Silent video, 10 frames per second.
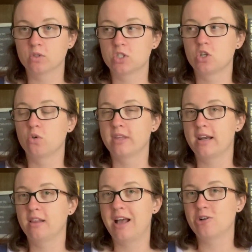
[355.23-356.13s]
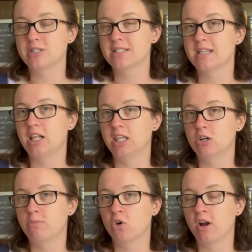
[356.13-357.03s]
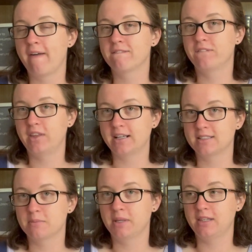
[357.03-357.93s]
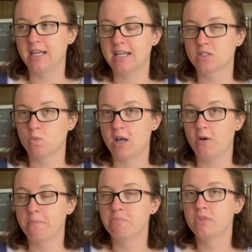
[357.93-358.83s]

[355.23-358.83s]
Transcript: So that allows us a little more flexibility as well.